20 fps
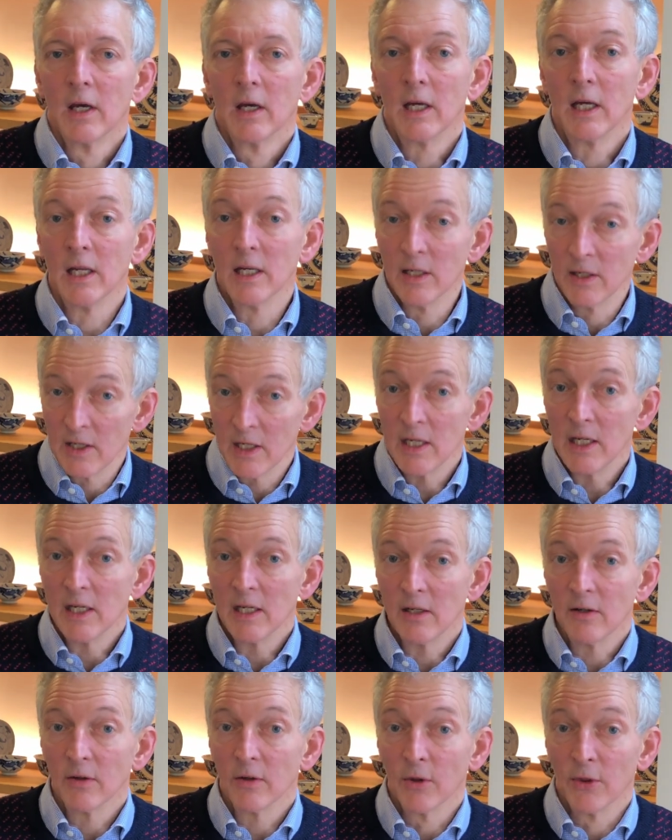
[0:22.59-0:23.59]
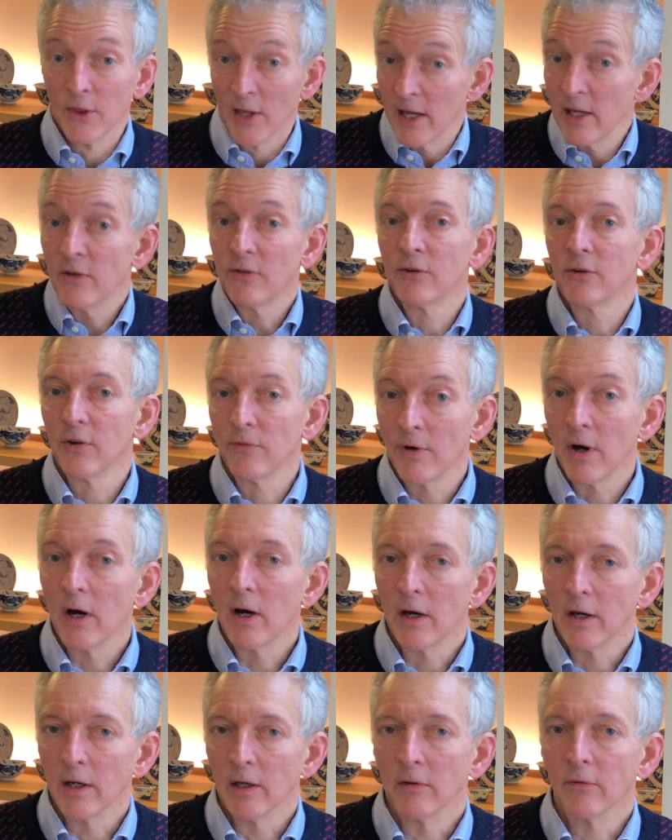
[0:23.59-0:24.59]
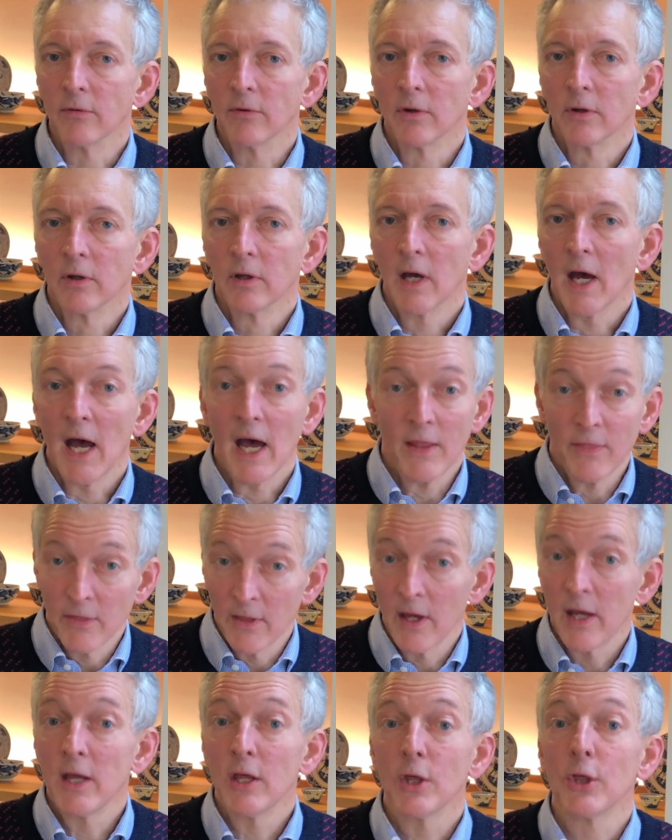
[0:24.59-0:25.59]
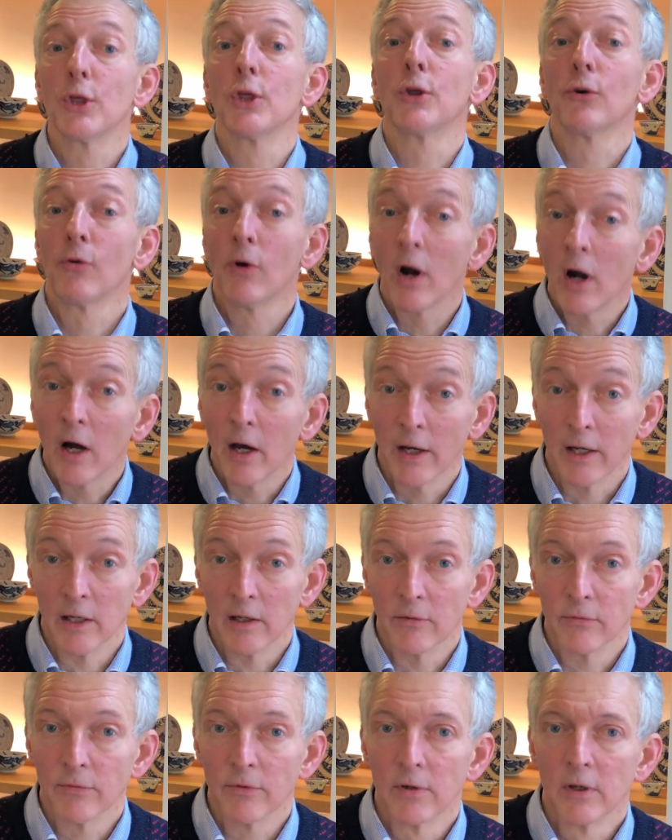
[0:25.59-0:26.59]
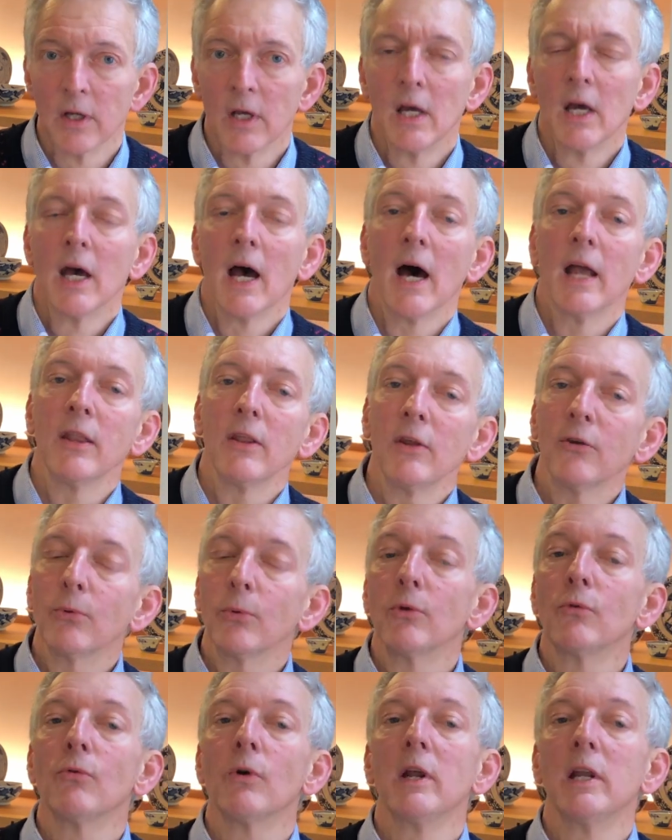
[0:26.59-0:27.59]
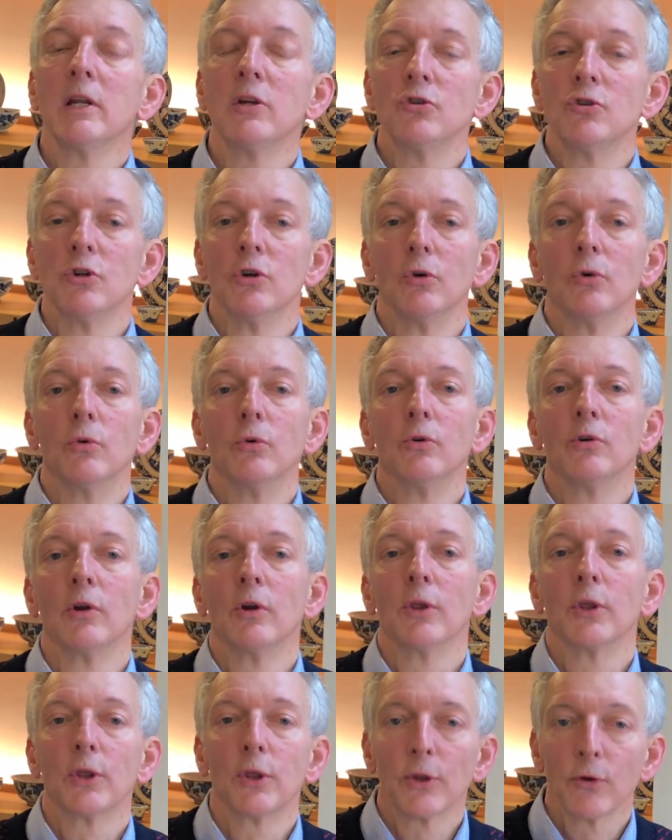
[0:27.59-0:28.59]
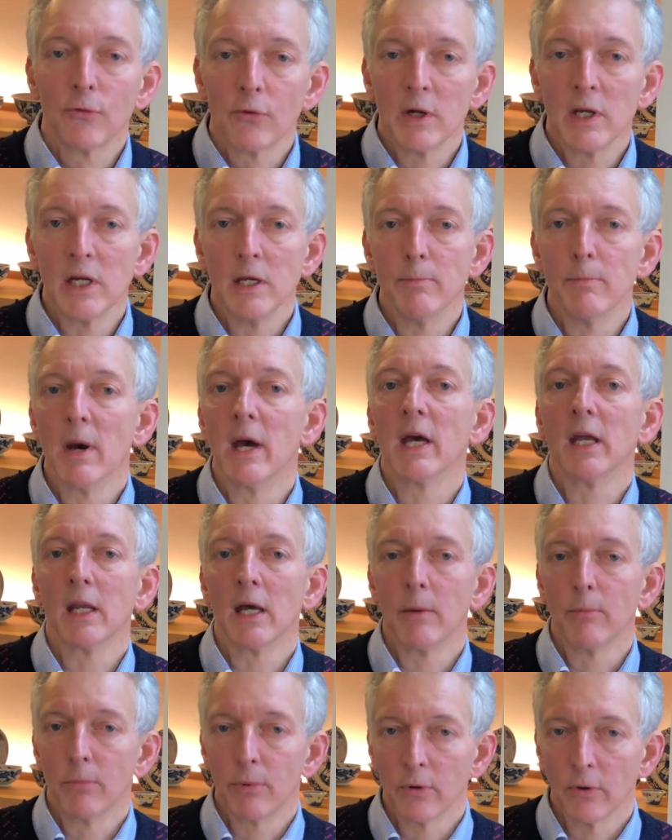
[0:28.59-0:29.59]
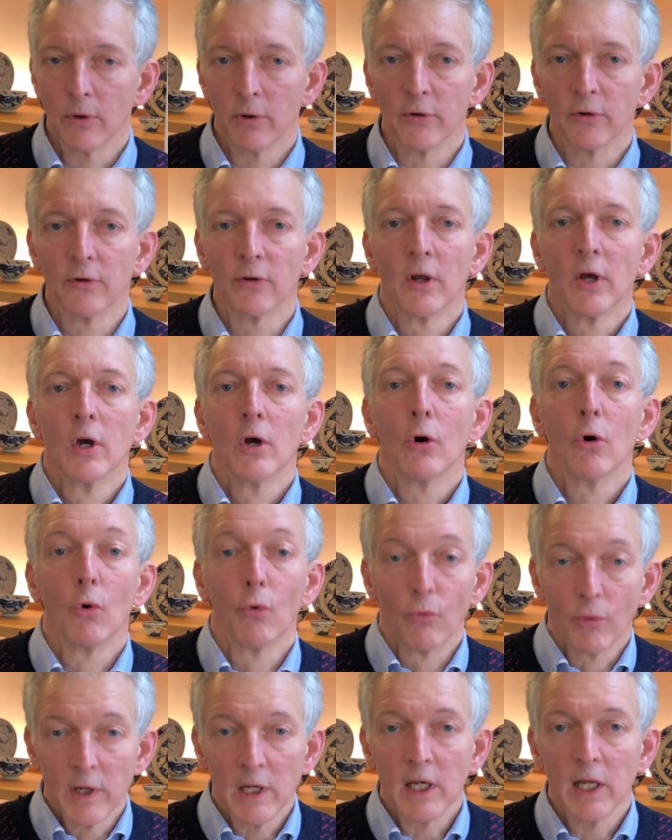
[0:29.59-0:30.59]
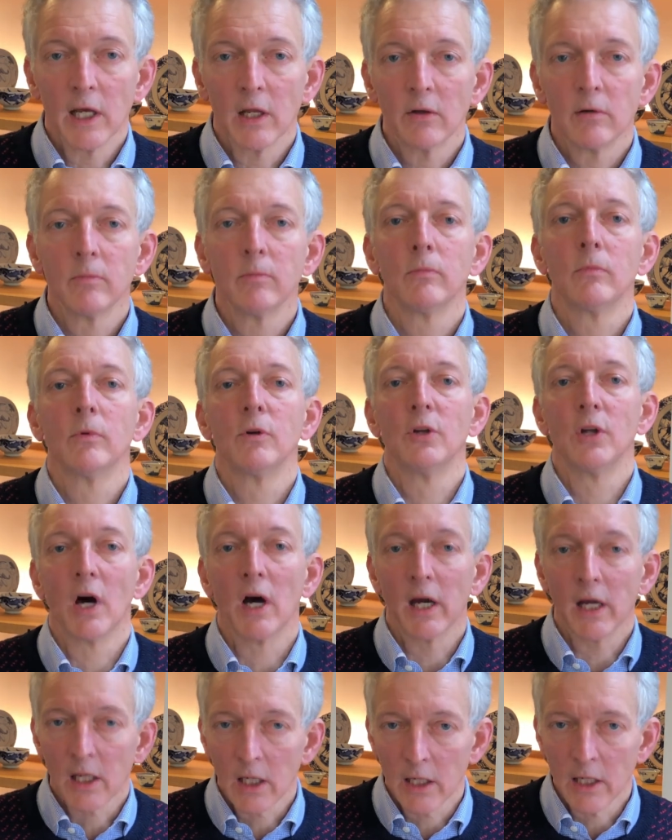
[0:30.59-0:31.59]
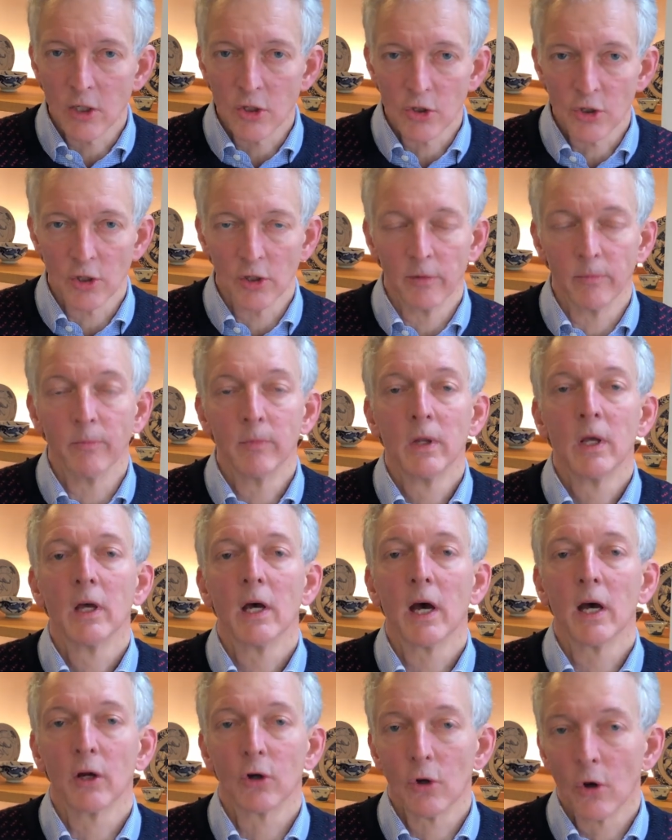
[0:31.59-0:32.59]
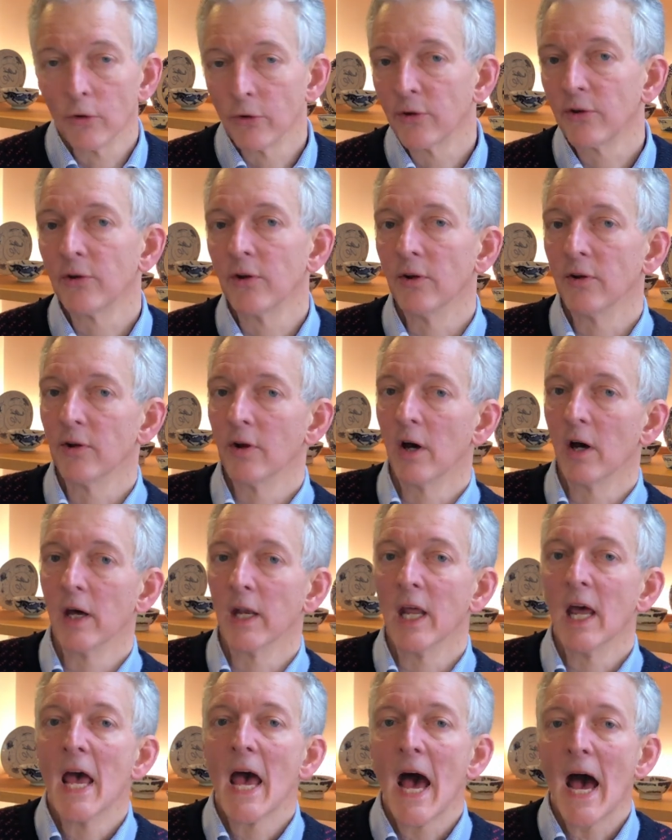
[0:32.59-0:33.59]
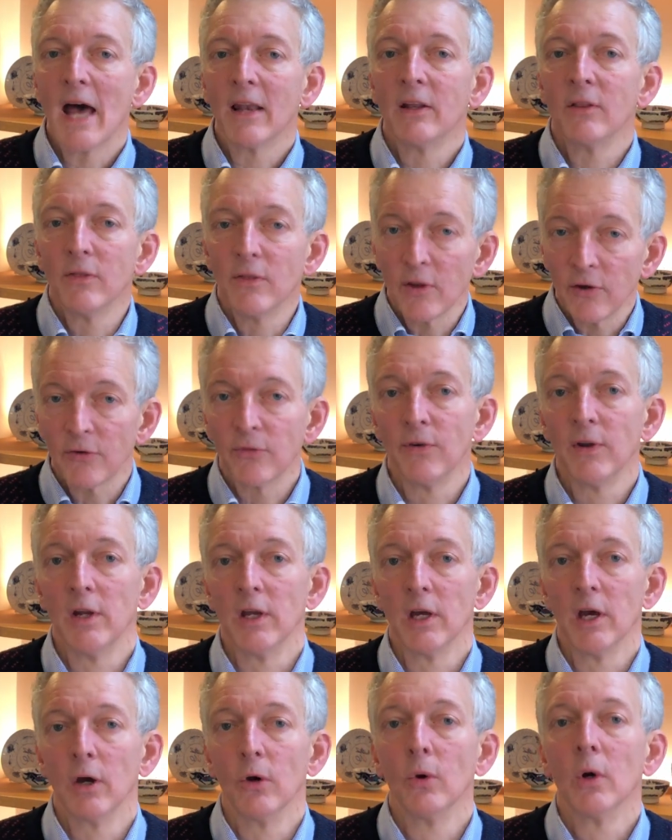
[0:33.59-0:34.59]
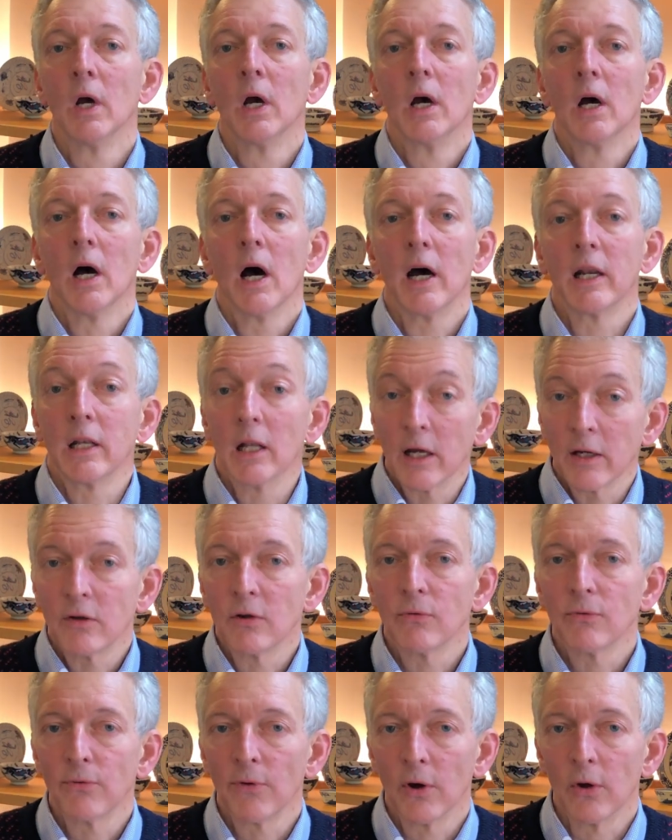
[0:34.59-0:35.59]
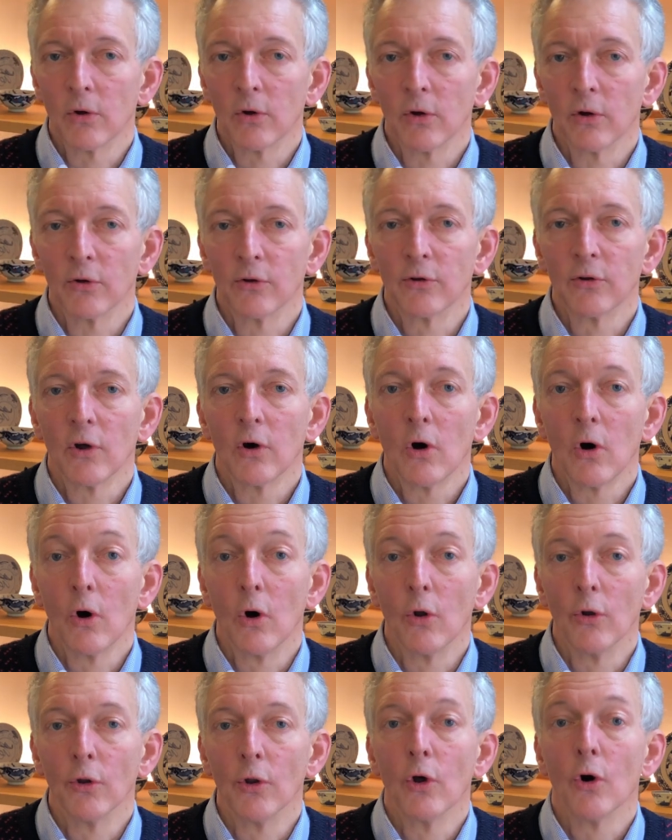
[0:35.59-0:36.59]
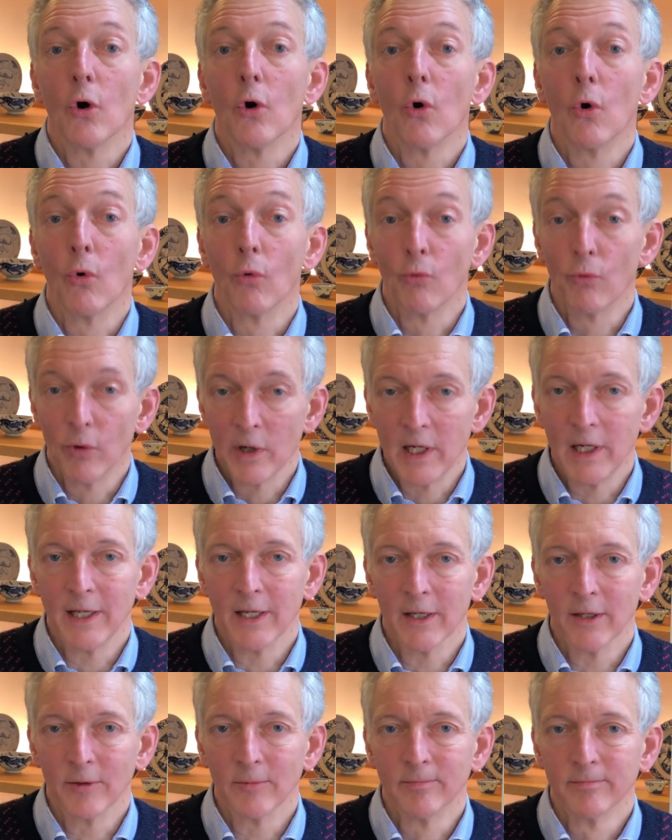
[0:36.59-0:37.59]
Indeed, they survived and they thrived. And this was really due to three main emperors: Aurelian, Diocletian and Constantine. And in this video, I'd like to focus on Aurelian.